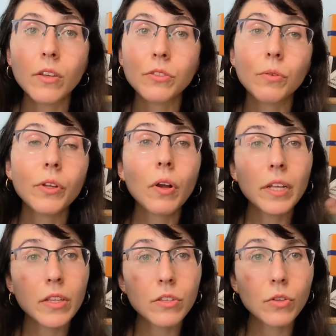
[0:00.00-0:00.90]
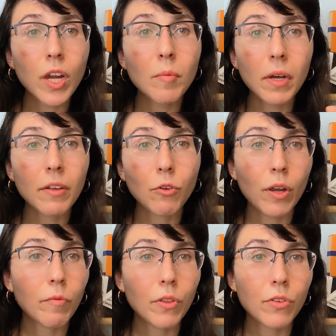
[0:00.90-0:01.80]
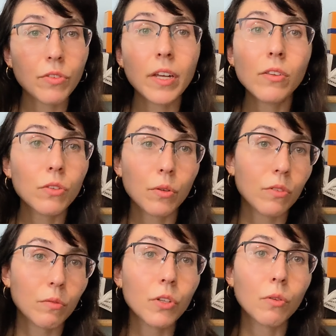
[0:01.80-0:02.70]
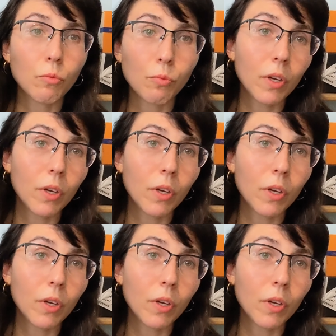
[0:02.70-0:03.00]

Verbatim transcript: So they're on Instagram. My Grandfather's Things, so it's, you know,